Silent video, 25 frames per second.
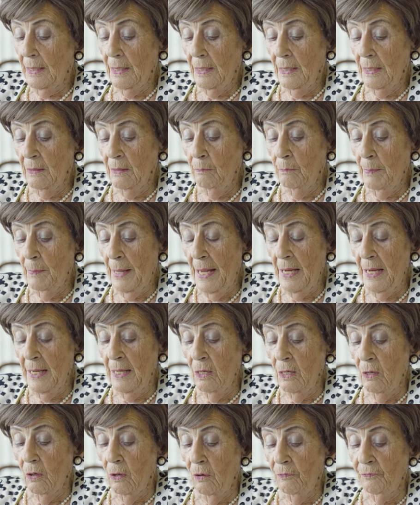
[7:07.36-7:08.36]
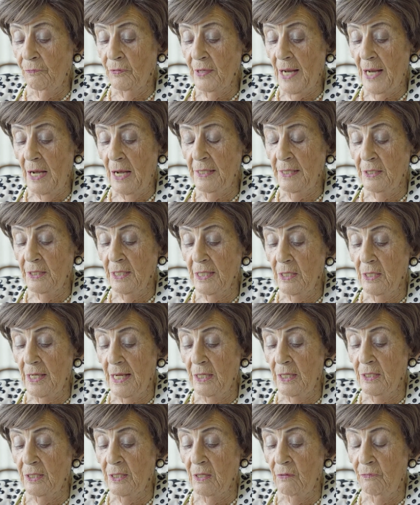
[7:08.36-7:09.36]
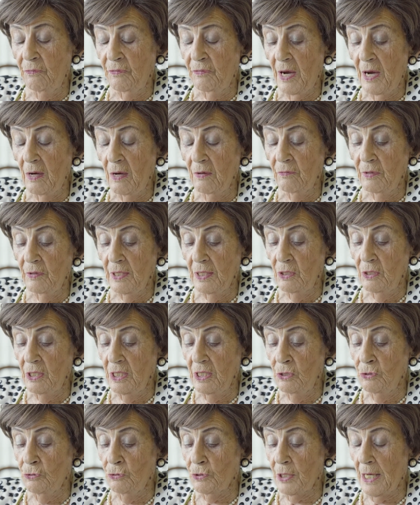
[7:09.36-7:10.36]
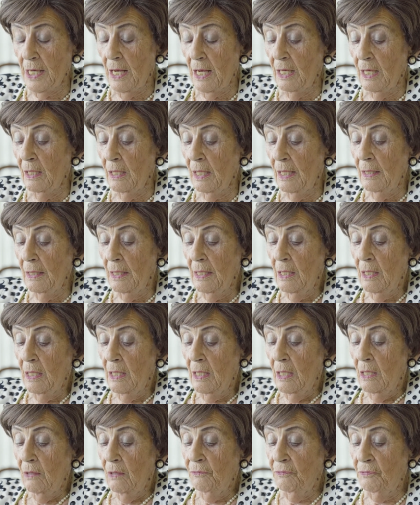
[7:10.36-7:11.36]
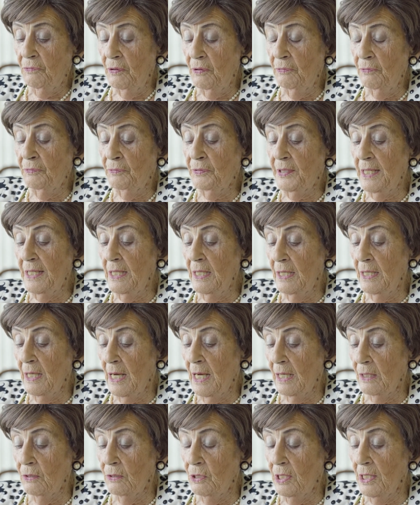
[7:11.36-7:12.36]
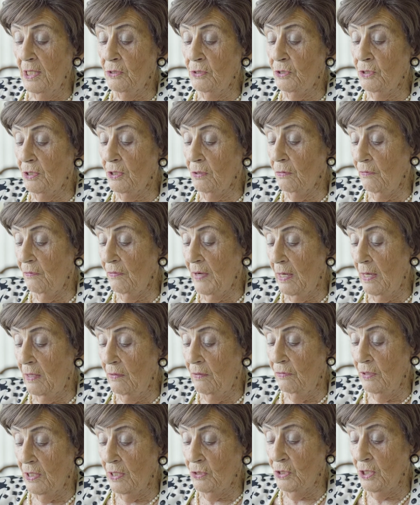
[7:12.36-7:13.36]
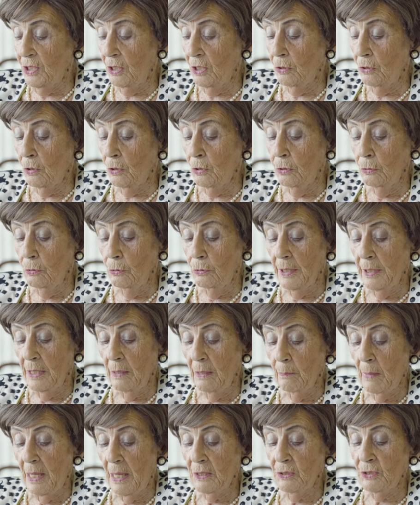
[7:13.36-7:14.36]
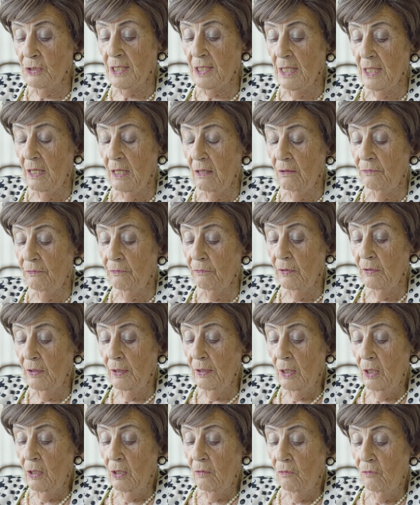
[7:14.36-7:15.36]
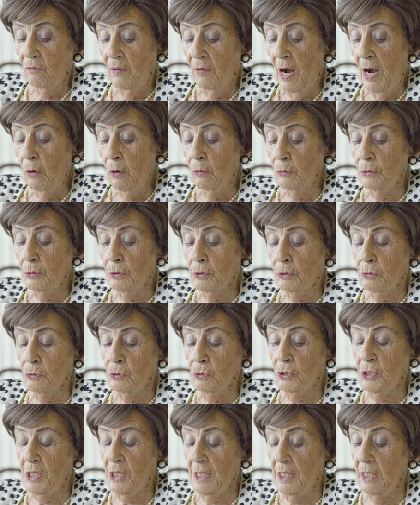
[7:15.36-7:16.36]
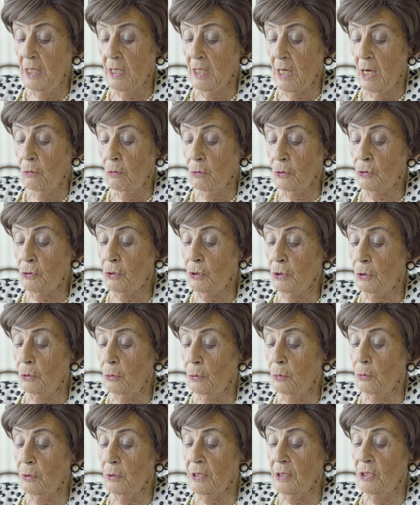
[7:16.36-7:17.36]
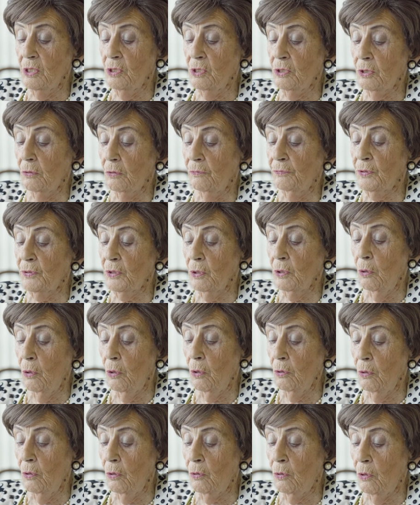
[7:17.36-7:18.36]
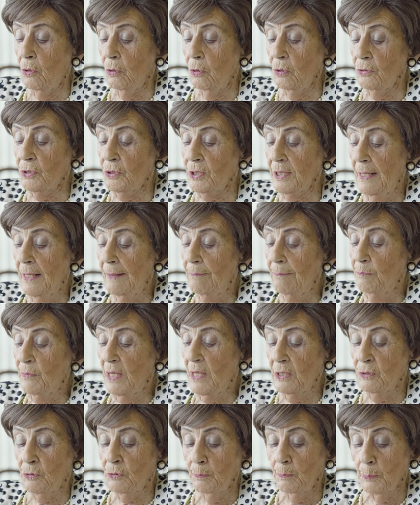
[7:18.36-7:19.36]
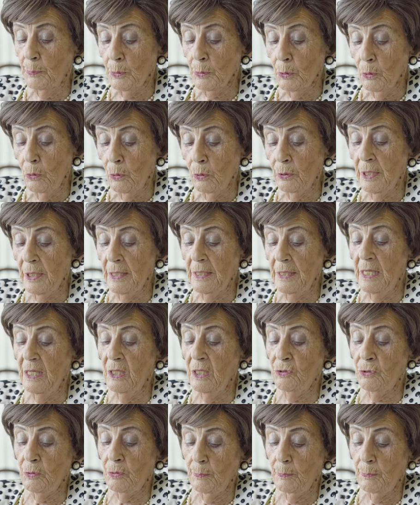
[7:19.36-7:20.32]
in May of 1985 in Israel, 1,500 survivors, including myself, vowed to share our stories of the Holocaust as broadly as